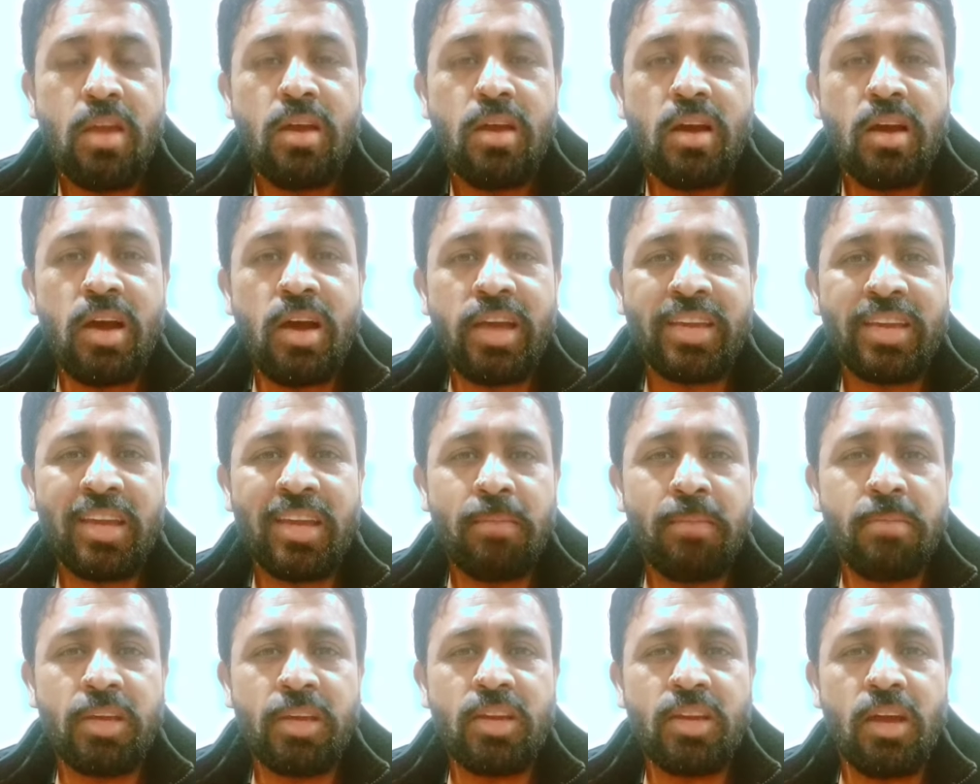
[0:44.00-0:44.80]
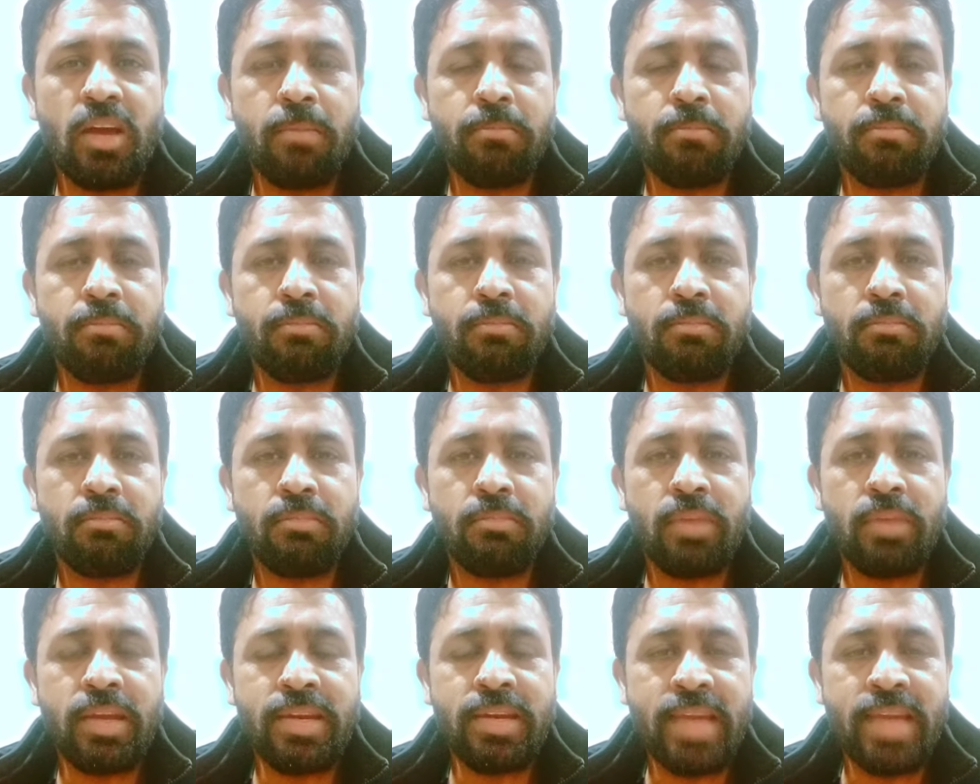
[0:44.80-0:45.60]
I can become
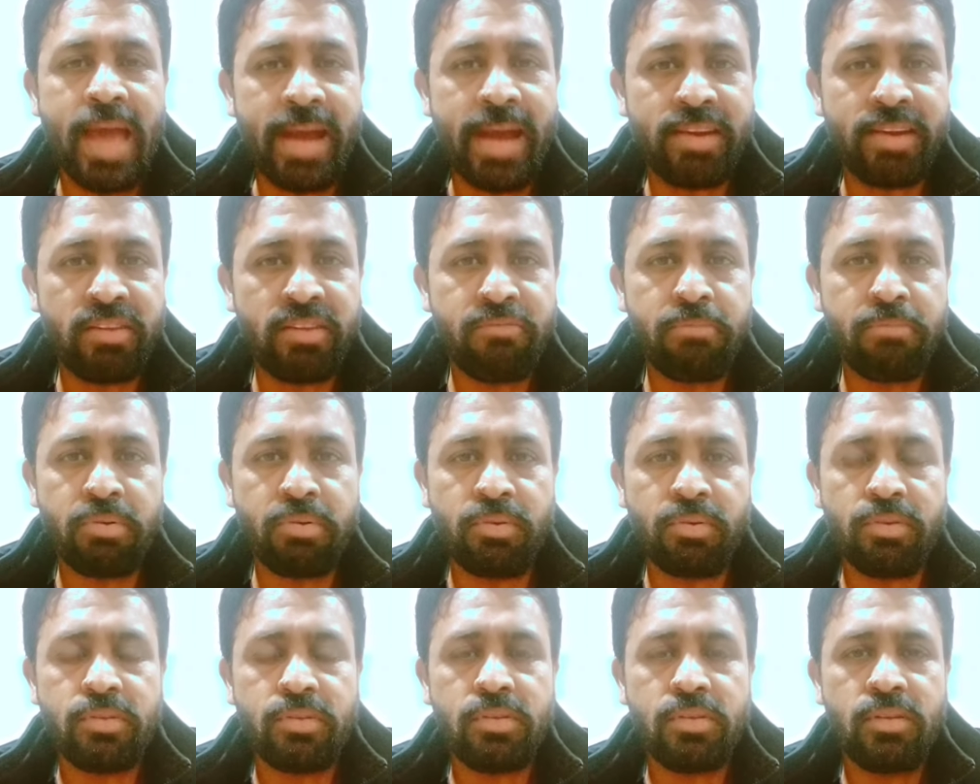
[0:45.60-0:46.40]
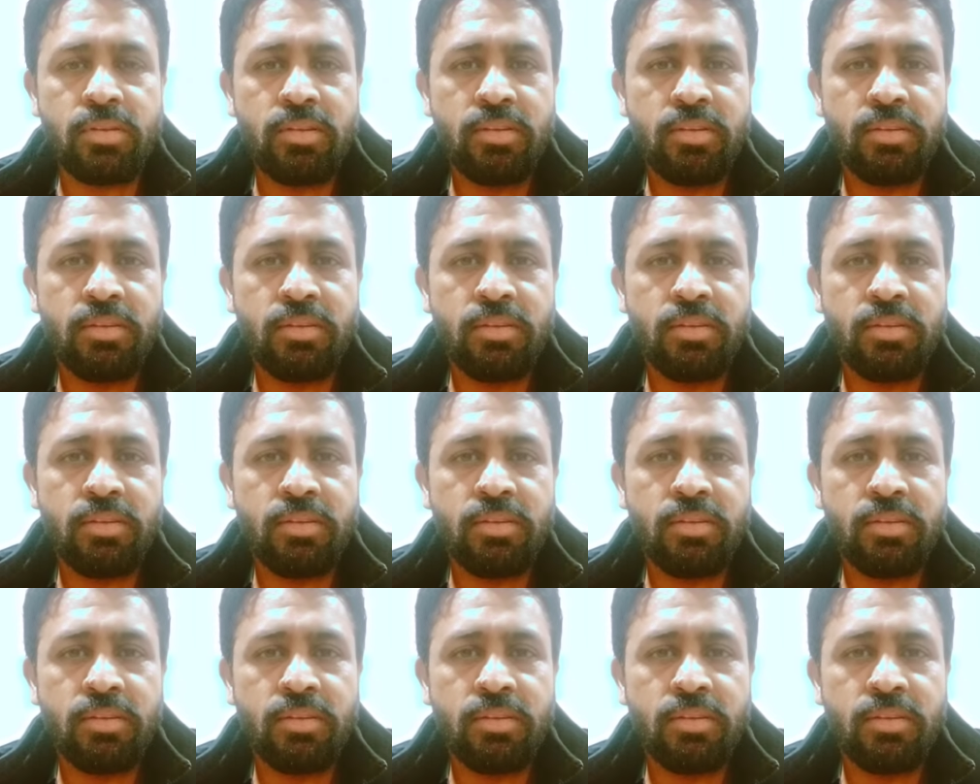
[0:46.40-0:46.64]
a negative person.